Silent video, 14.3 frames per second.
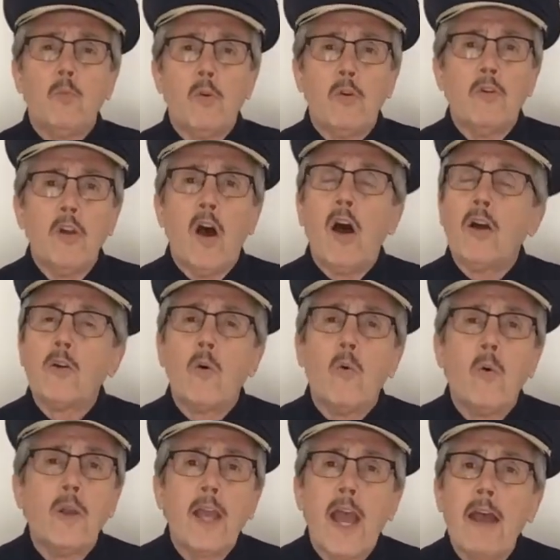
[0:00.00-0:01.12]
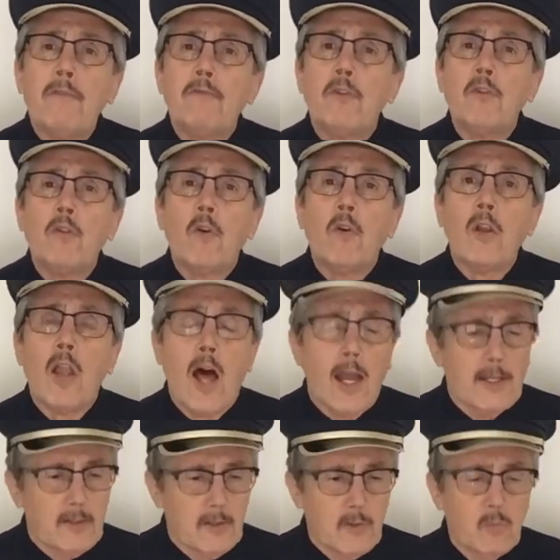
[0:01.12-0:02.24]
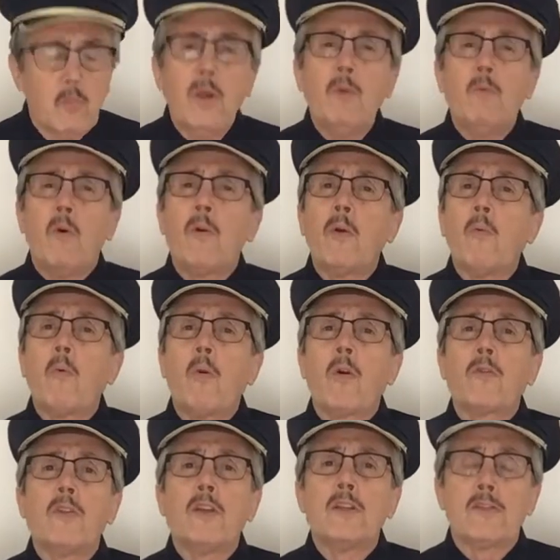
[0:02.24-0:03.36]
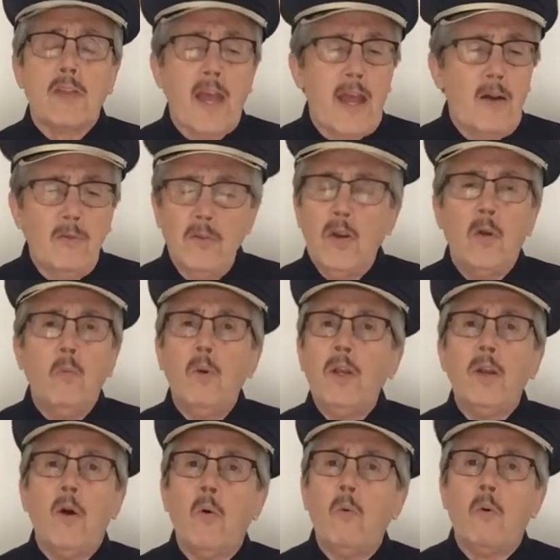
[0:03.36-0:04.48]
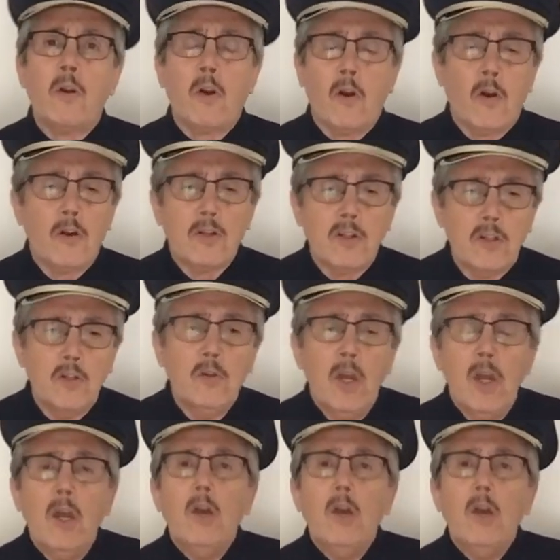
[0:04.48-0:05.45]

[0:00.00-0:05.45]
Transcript: We're not going after your license. We want to work this out. You know, we don't want to hurt you.